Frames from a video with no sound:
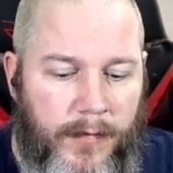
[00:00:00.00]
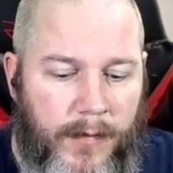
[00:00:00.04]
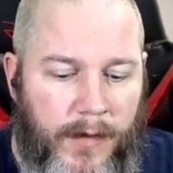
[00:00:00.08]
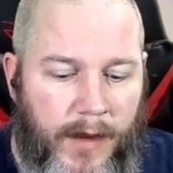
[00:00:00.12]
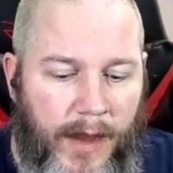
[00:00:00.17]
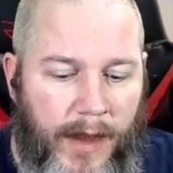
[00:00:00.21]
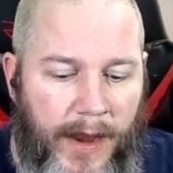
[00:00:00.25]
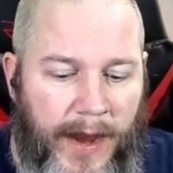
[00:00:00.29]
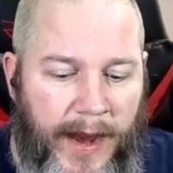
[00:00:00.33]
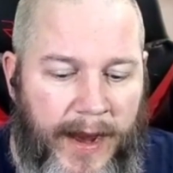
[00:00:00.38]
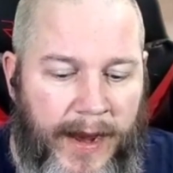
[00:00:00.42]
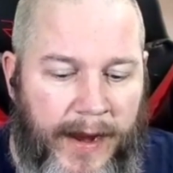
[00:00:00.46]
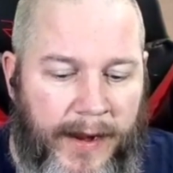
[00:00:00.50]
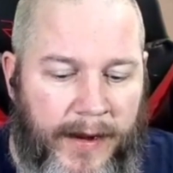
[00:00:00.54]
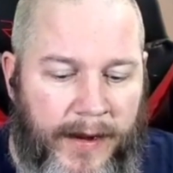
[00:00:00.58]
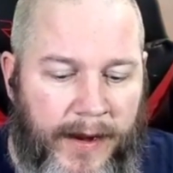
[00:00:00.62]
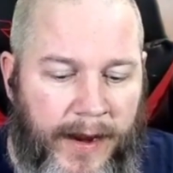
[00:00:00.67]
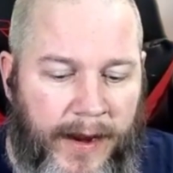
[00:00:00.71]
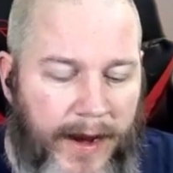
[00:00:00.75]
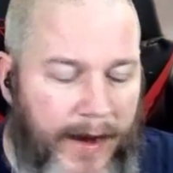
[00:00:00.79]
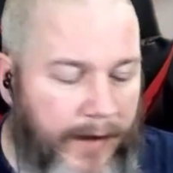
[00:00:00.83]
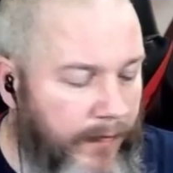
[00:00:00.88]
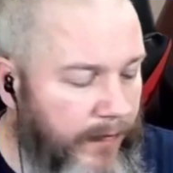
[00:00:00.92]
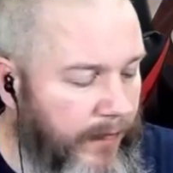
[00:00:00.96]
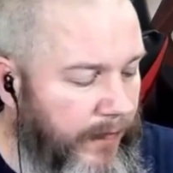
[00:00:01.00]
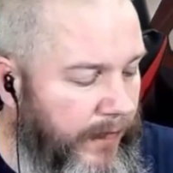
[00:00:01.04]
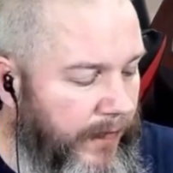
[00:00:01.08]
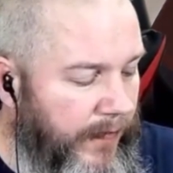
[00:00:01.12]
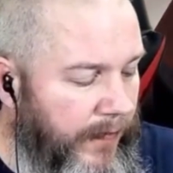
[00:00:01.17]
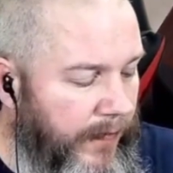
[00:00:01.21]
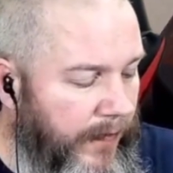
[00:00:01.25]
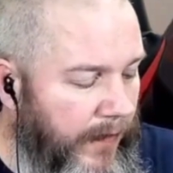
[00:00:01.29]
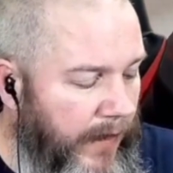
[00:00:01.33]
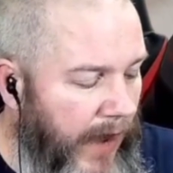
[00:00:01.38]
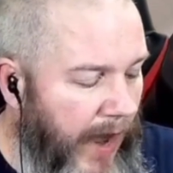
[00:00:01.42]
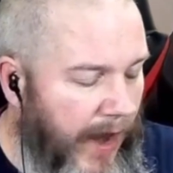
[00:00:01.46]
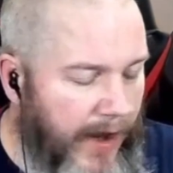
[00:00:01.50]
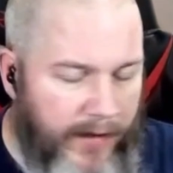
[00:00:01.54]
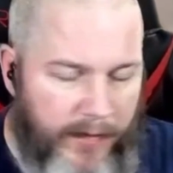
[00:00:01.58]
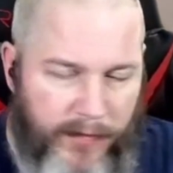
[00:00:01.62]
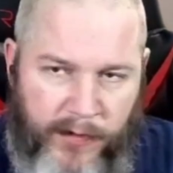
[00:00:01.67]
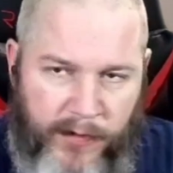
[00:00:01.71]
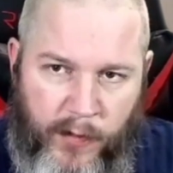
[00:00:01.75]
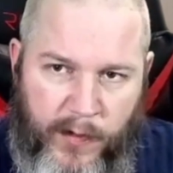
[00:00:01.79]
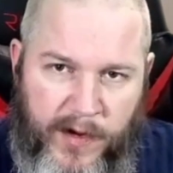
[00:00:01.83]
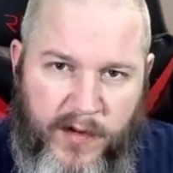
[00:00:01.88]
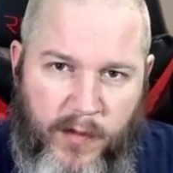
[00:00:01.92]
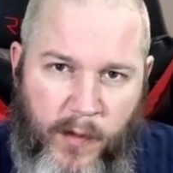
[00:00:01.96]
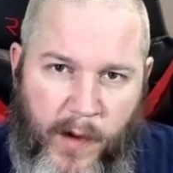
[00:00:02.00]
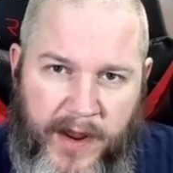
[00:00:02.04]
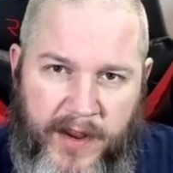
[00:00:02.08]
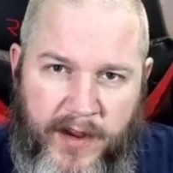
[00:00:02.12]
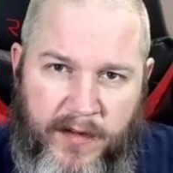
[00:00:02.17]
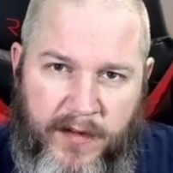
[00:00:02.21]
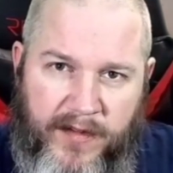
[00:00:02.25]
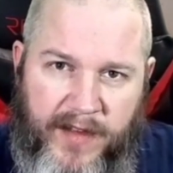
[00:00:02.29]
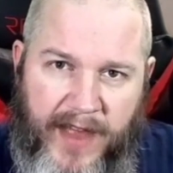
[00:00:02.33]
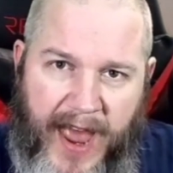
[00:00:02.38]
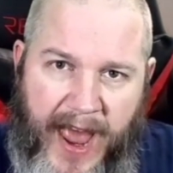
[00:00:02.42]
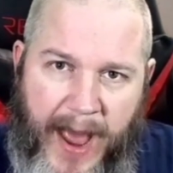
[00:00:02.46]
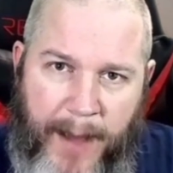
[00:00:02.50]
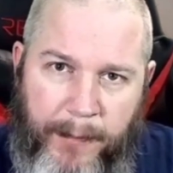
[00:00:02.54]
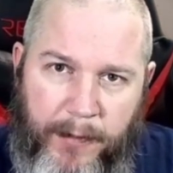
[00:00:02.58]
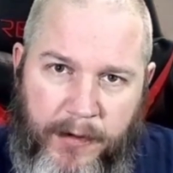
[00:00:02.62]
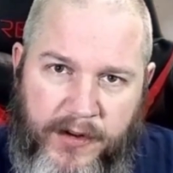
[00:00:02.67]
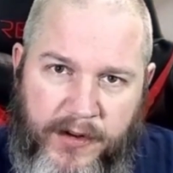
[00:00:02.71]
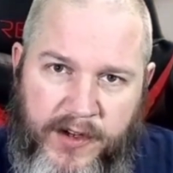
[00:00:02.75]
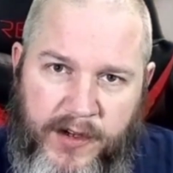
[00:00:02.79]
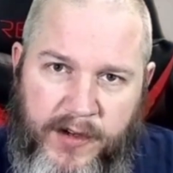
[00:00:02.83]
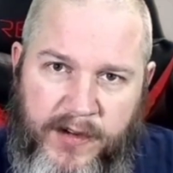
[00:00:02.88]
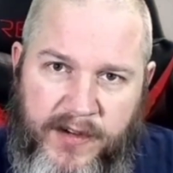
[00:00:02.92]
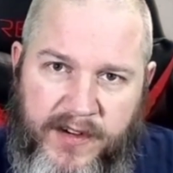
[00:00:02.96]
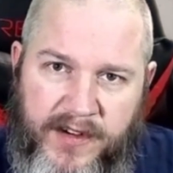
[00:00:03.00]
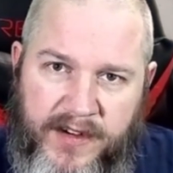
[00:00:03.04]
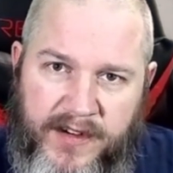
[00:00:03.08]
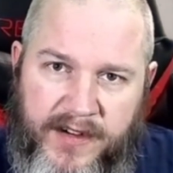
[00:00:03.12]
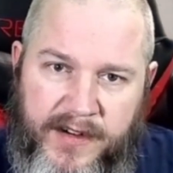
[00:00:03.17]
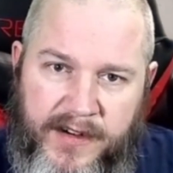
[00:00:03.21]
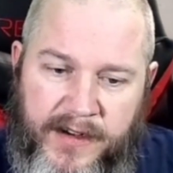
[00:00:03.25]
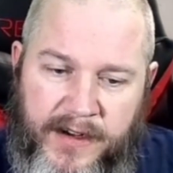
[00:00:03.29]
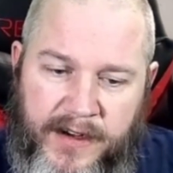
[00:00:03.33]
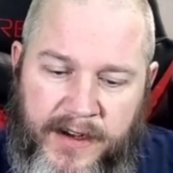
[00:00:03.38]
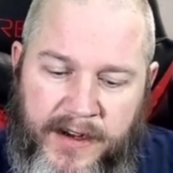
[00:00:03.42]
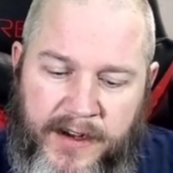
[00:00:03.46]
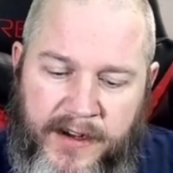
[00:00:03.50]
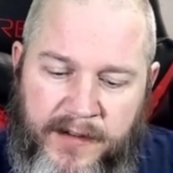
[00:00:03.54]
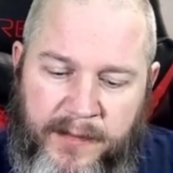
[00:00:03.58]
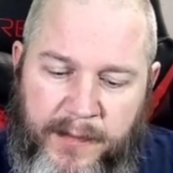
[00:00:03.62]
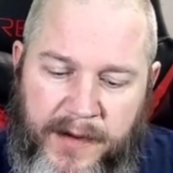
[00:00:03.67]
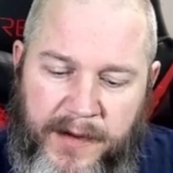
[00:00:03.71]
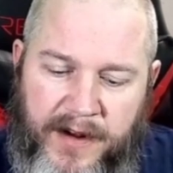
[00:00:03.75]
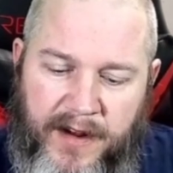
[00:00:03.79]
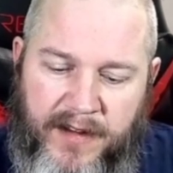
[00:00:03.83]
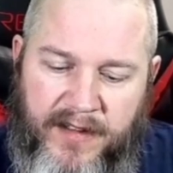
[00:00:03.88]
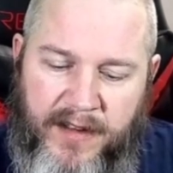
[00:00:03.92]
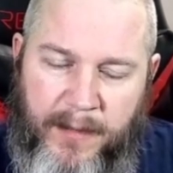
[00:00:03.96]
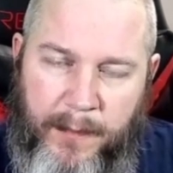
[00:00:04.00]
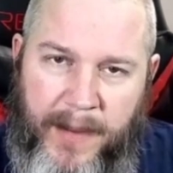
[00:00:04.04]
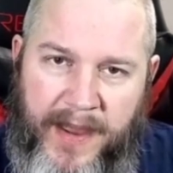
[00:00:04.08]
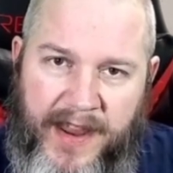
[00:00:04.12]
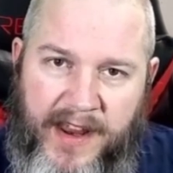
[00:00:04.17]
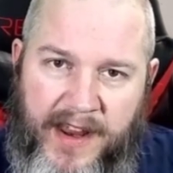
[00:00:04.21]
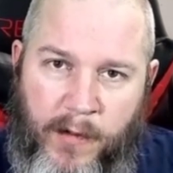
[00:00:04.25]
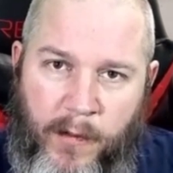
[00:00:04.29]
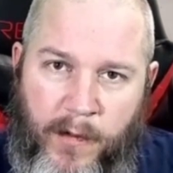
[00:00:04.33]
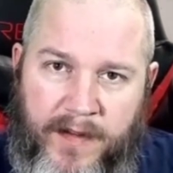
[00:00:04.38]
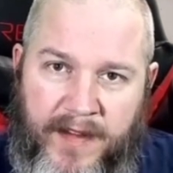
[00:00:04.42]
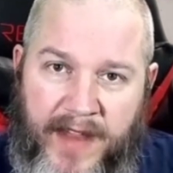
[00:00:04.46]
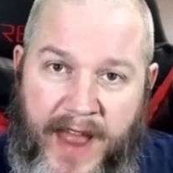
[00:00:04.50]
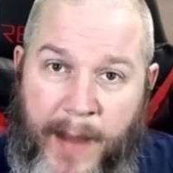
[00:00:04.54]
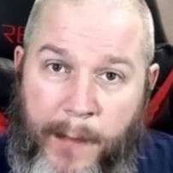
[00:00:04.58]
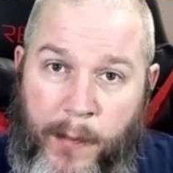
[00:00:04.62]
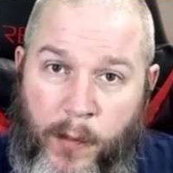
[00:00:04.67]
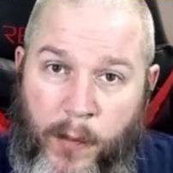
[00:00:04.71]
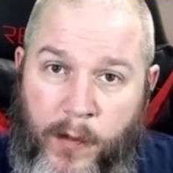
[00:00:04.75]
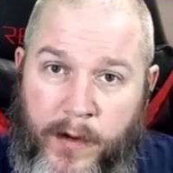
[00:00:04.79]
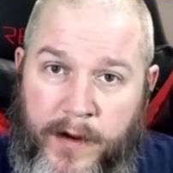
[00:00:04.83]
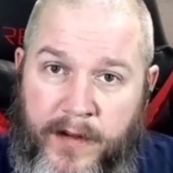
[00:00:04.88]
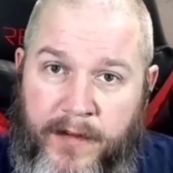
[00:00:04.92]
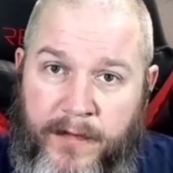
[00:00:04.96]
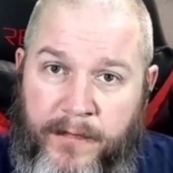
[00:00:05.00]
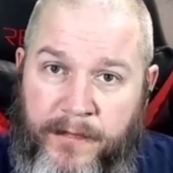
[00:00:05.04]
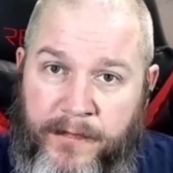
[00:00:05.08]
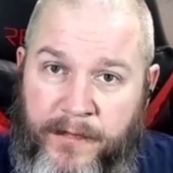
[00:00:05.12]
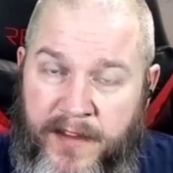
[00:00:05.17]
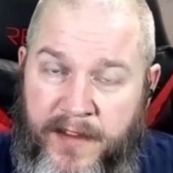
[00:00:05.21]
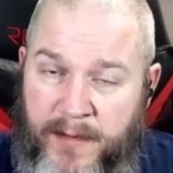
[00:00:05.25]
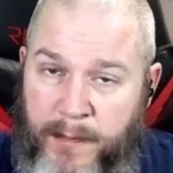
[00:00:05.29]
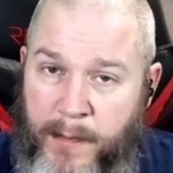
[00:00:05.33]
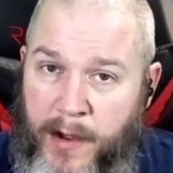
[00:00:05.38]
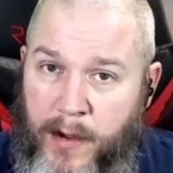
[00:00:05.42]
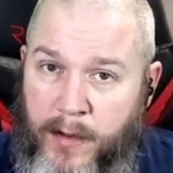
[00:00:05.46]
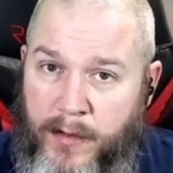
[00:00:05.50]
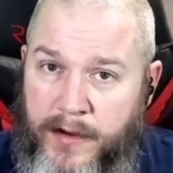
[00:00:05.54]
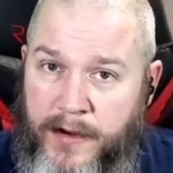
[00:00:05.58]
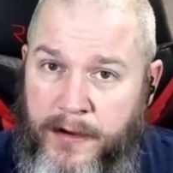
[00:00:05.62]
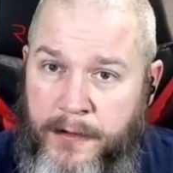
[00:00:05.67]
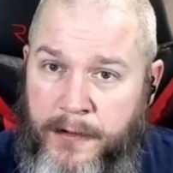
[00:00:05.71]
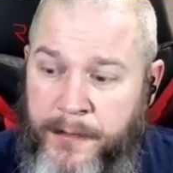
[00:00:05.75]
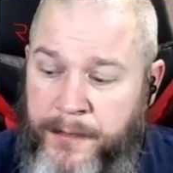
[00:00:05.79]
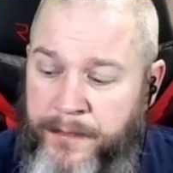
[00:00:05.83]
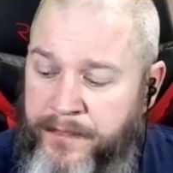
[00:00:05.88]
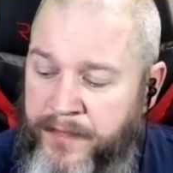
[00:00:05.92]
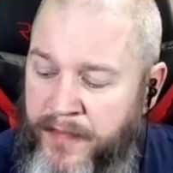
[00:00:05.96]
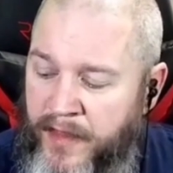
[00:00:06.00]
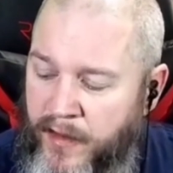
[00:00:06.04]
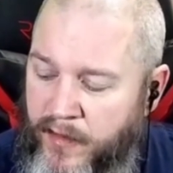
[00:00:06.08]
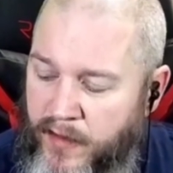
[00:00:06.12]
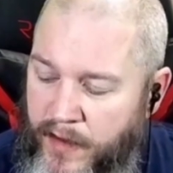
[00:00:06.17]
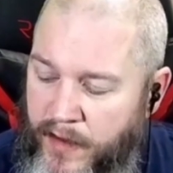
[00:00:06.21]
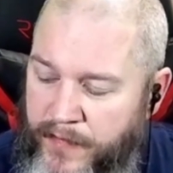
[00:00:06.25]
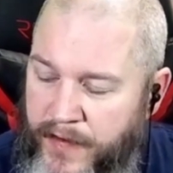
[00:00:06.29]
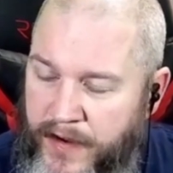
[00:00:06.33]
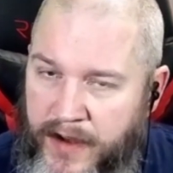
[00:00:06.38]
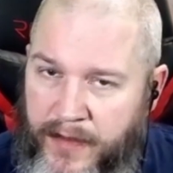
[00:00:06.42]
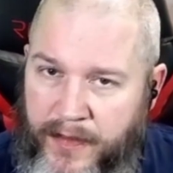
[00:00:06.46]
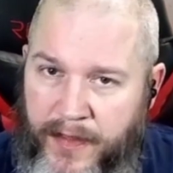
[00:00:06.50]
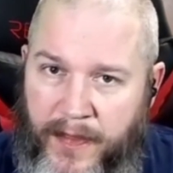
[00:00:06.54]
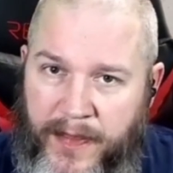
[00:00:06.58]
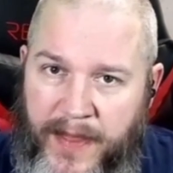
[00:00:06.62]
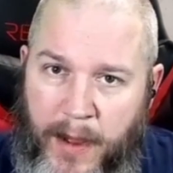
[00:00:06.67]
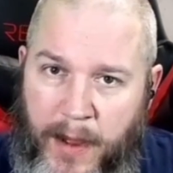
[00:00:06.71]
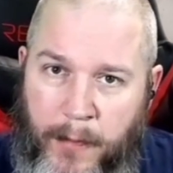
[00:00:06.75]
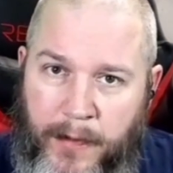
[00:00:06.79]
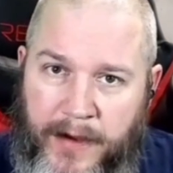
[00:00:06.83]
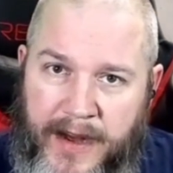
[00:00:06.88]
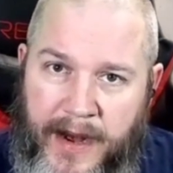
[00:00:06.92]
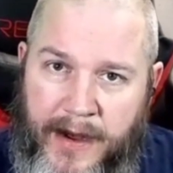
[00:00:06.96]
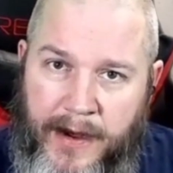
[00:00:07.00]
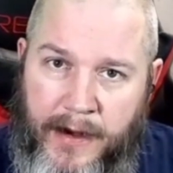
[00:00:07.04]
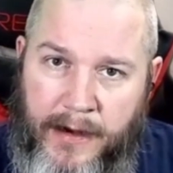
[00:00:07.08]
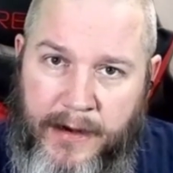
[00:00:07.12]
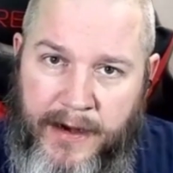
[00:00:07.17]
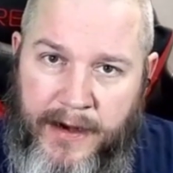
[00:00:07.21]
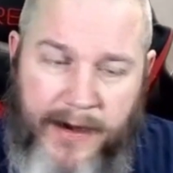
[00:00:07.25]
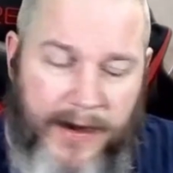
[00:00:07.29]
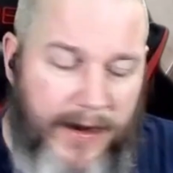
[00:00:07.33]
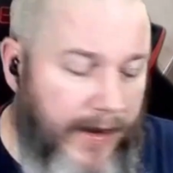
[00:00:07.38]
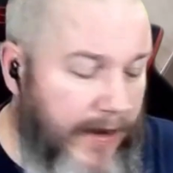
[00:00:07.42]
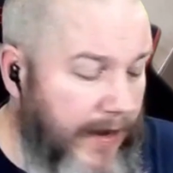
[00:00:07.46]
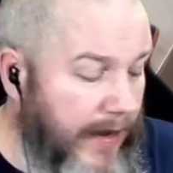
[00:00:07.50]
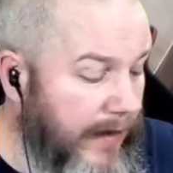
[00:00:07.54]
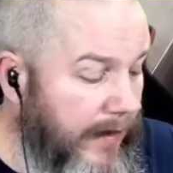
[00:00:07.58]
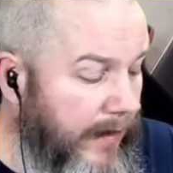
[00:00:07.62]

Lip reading: And the reason why I use the apple juice is because the bacon was applewood smoked. So I figured that would kind of lend a hint.